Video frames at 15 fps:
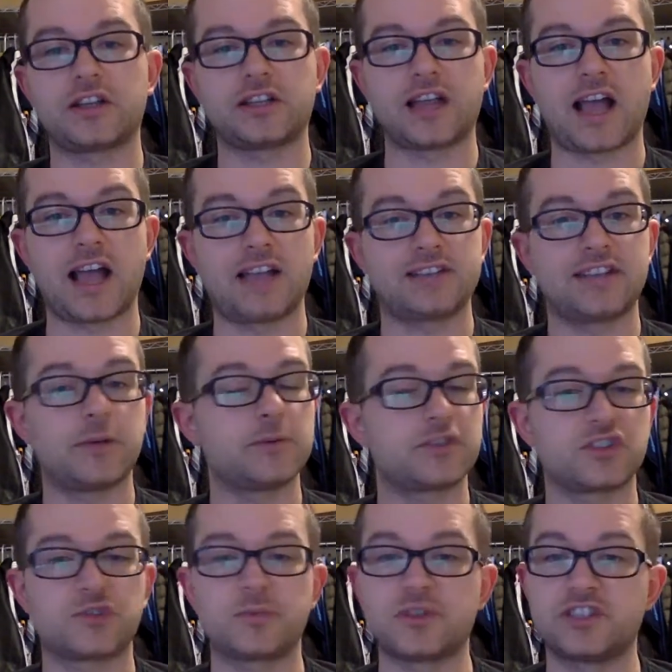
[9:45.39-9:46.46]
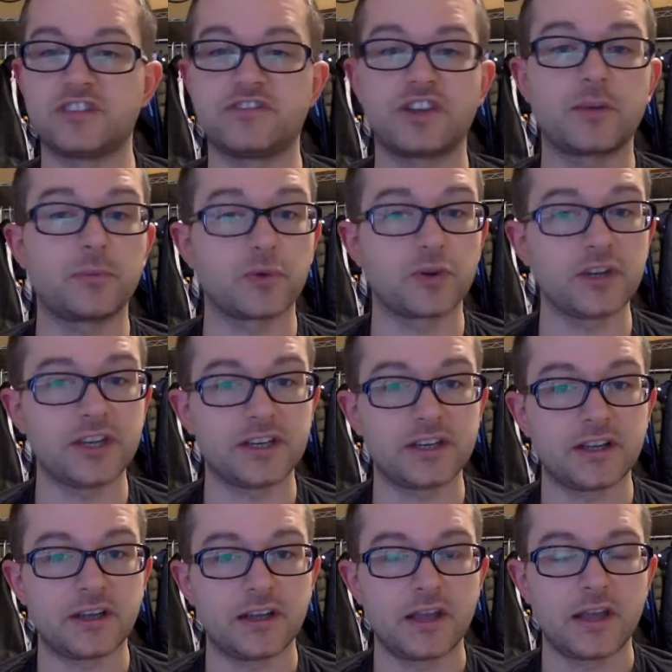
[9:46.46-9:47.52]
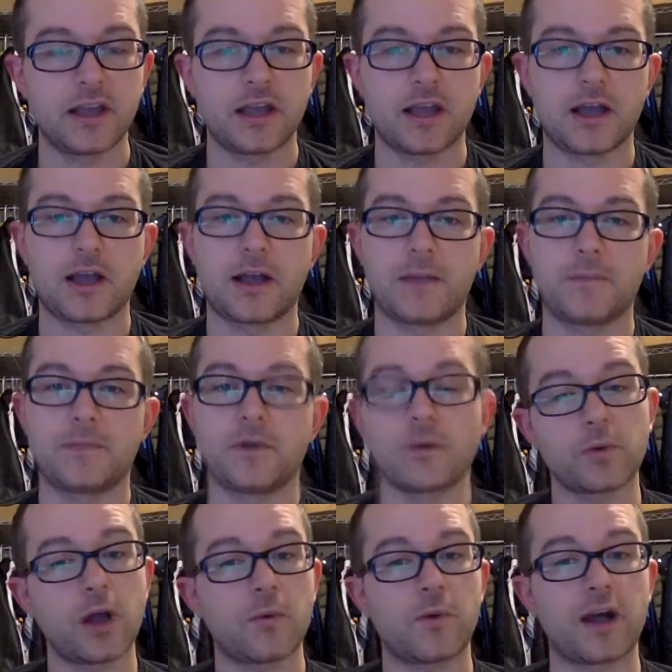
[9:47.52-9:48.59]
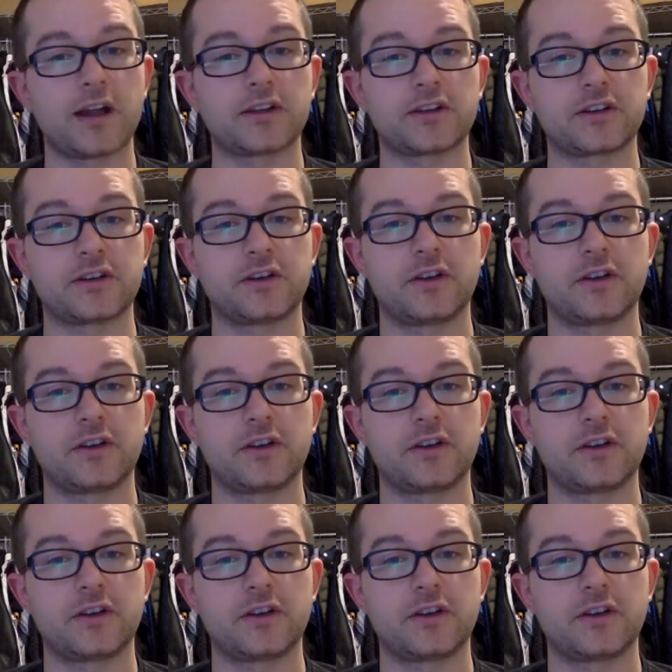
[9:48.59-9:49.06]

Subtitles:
class that was a specific breed, a Rottweiler.